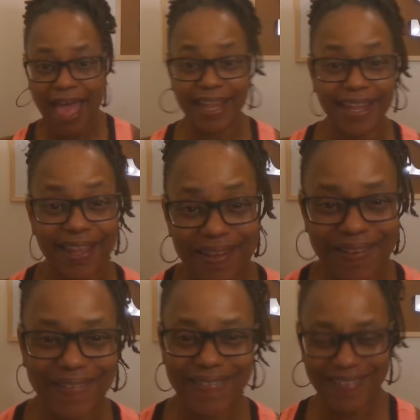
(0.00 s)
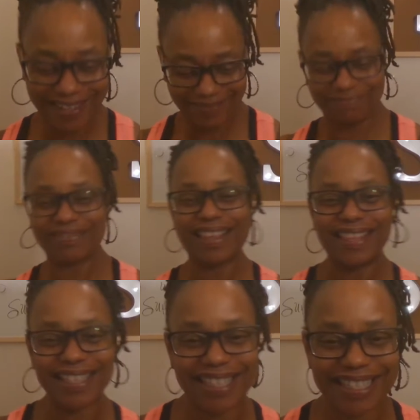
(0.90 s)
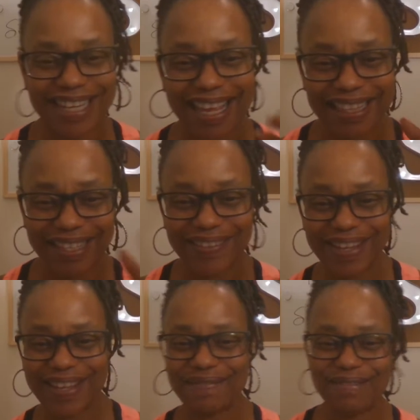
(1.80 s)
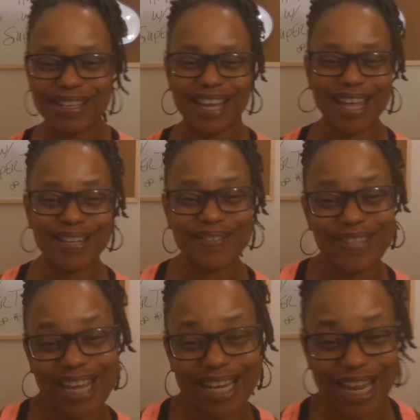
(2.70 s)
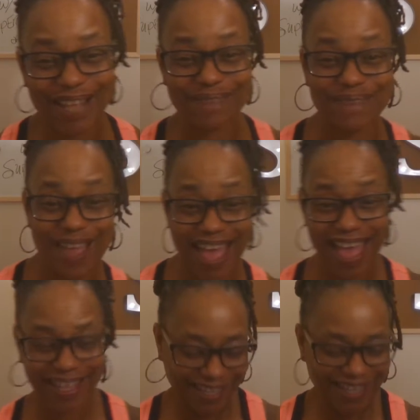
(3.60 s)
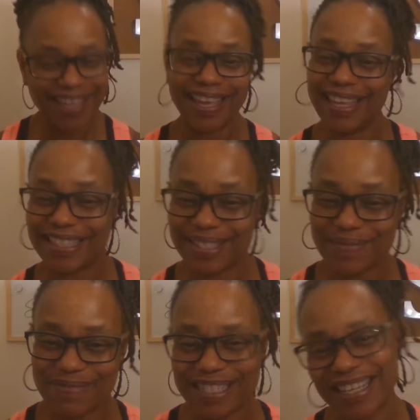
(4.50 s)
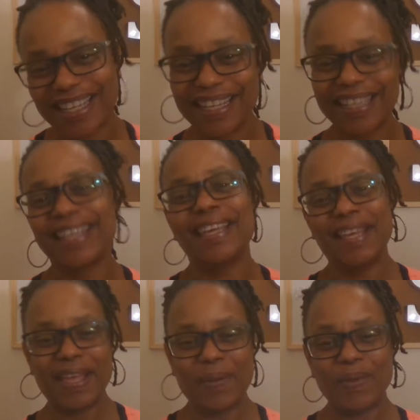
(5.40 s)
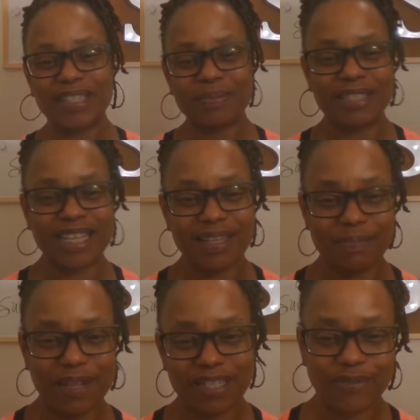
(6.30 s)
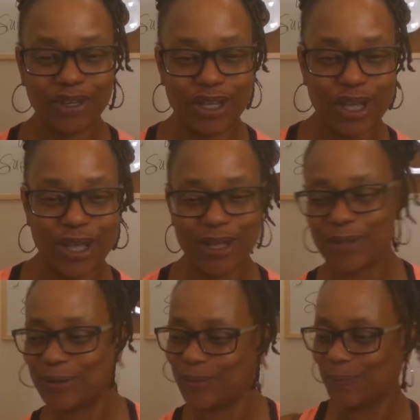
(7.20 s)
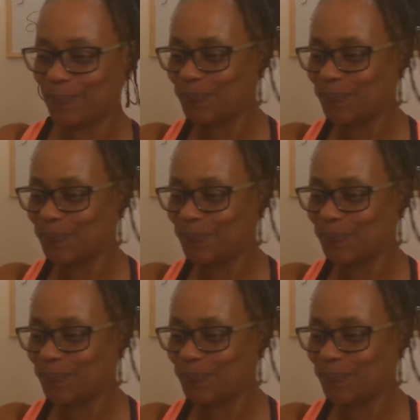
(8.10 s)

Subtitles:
Hello, this is day 3 of 100, and I'm back. SuperT, with some tidbits for you.